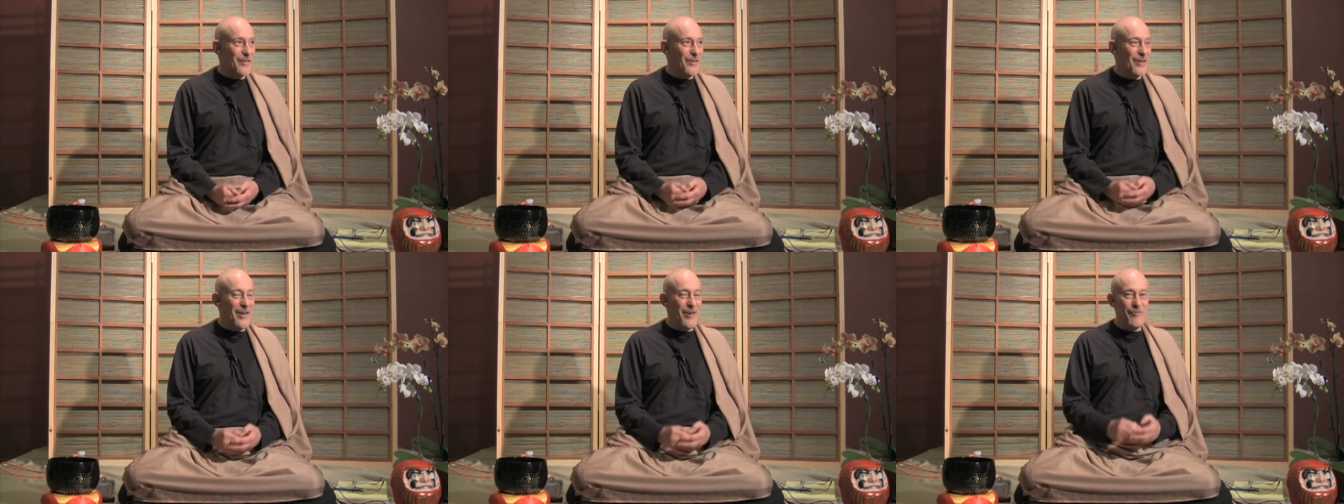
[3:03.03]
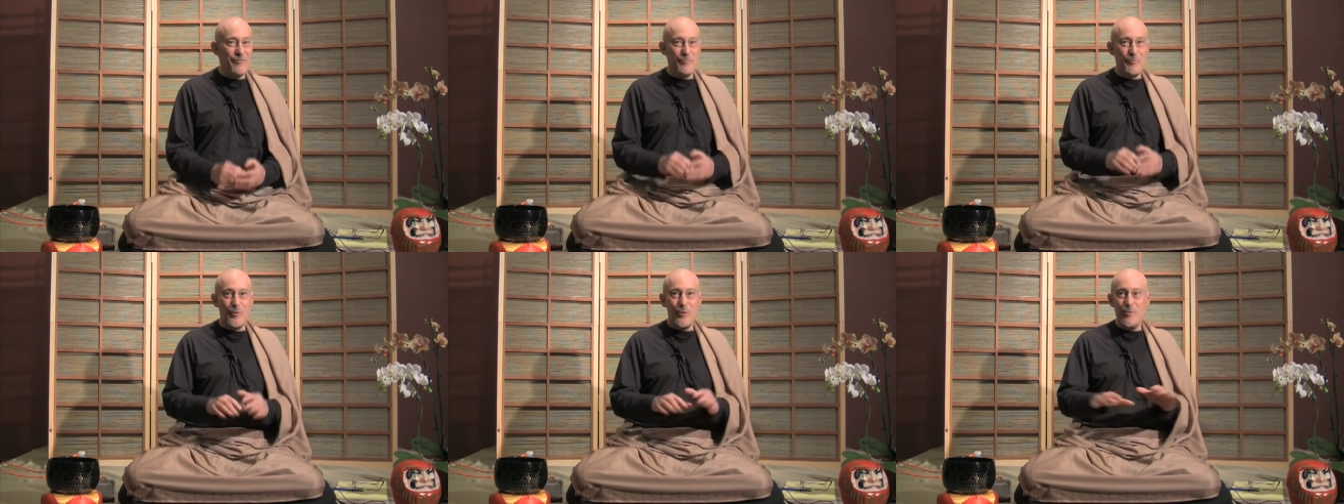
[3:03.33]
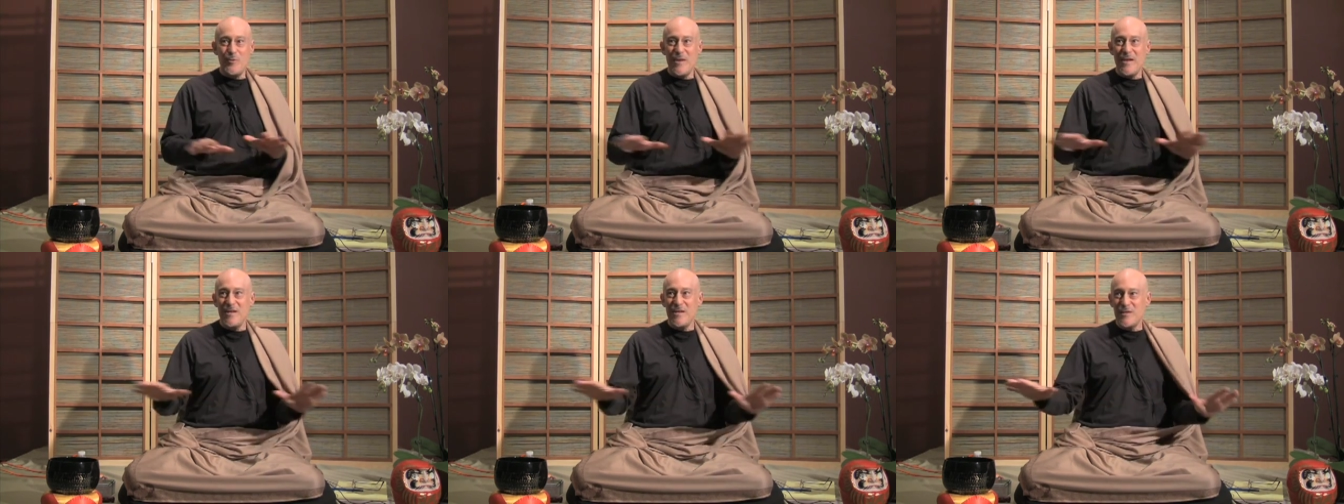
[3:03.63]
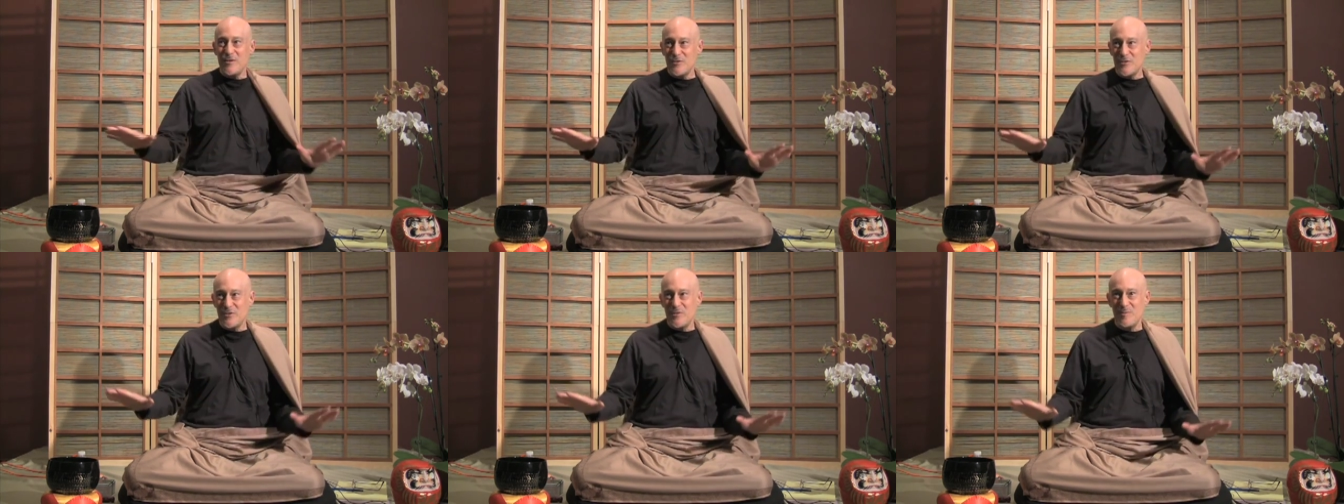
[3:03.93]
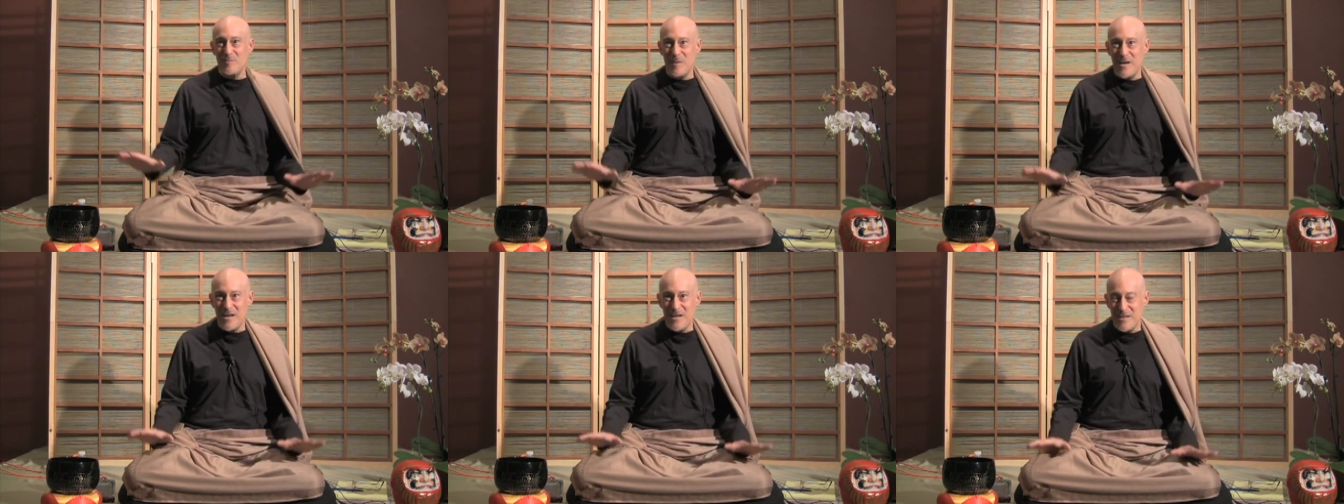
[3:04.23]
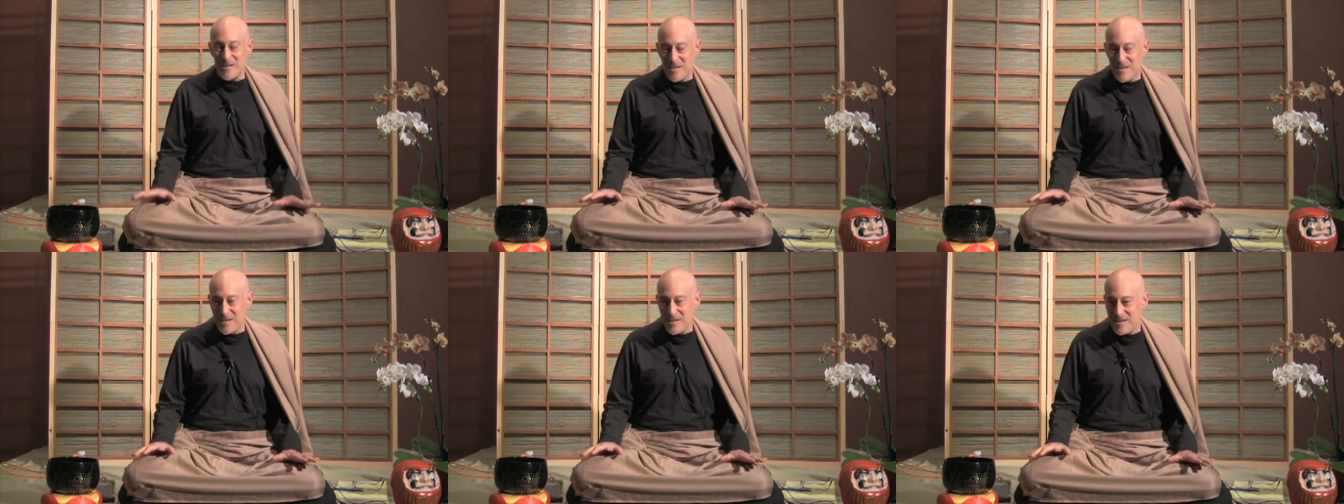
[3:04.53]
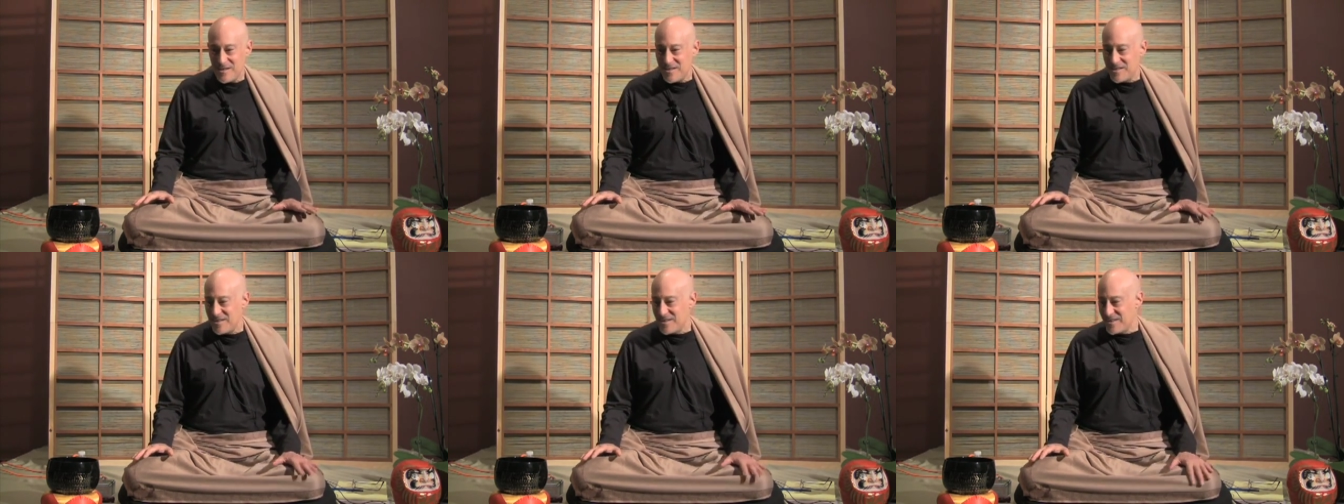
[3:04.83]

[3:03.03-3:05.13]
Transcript: to have perennial samadhi?